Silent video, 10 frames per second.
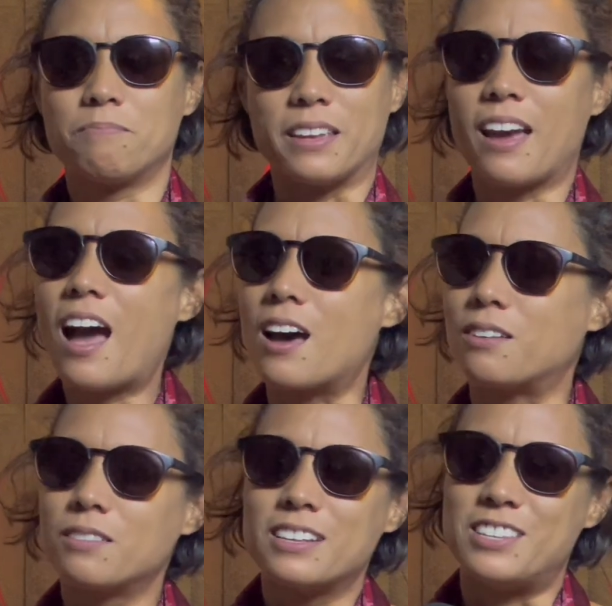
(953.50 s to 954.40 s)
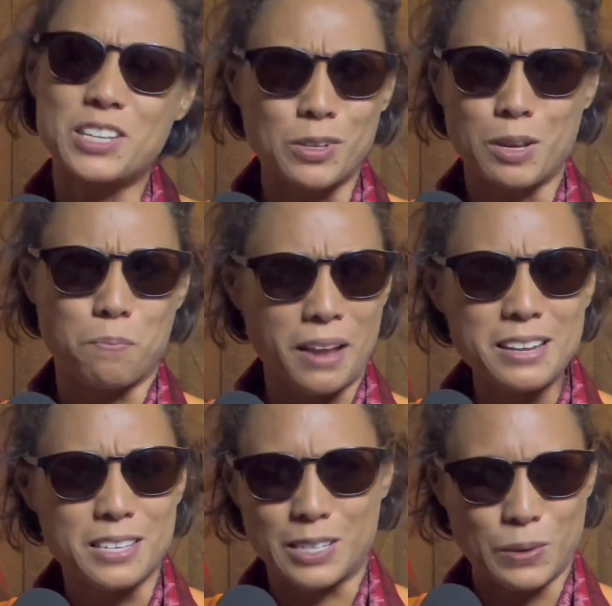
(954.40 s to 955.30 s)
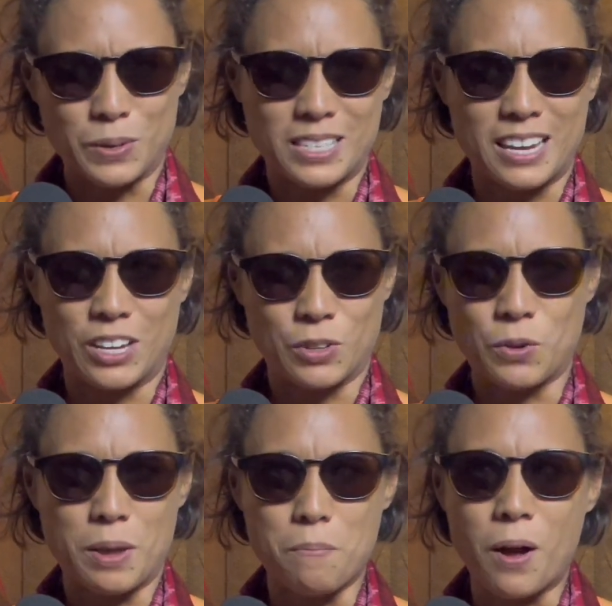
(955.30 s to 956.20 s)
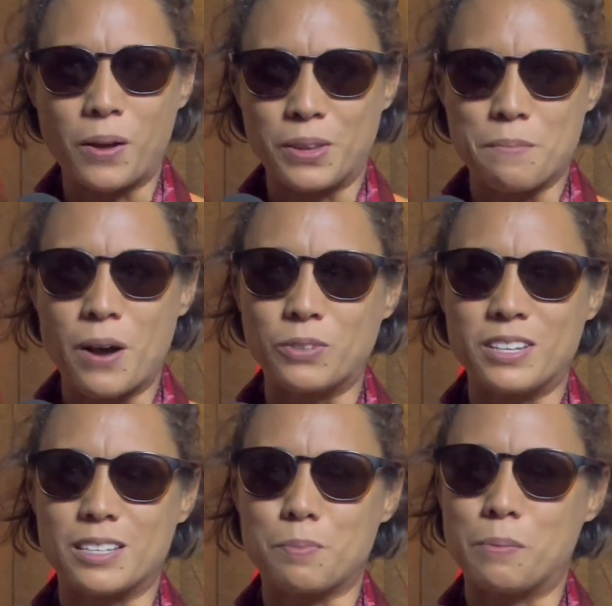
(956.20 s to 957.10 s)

yeah, desolate places, you could say, you know, Nepal in the mountains.